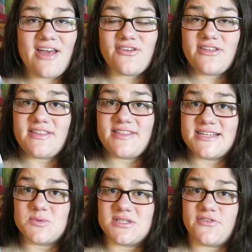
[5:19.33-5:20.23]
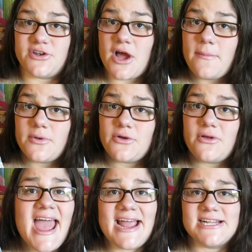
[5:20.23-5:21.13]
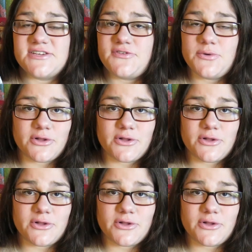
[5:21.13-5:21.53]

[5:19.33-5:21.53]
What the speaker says: I thought that this was phenomenal, and if you